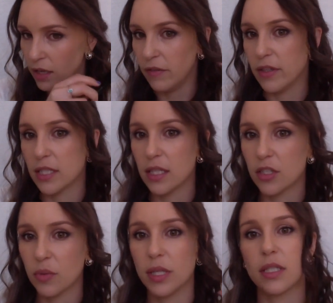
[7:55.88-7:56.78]
If it's in the
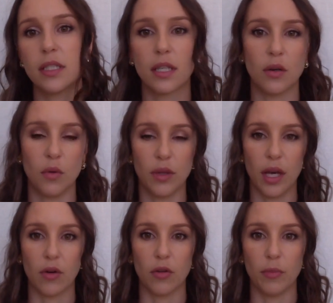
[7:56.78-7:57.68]
twist, it's gonna hold
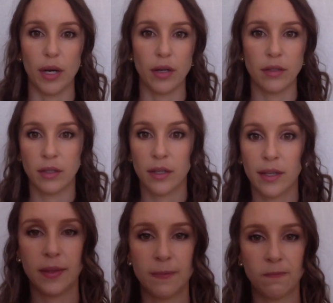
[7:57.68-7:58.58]
that curl better.
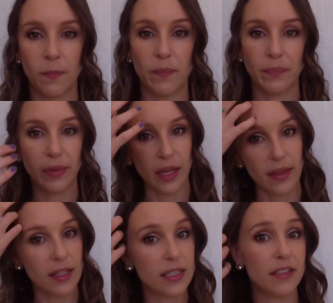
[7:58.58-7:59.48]
And
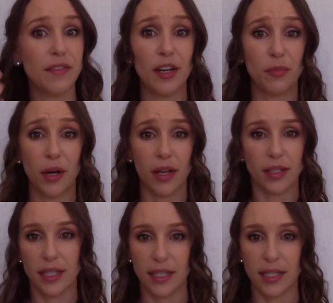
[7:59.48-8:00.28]
that's the final product.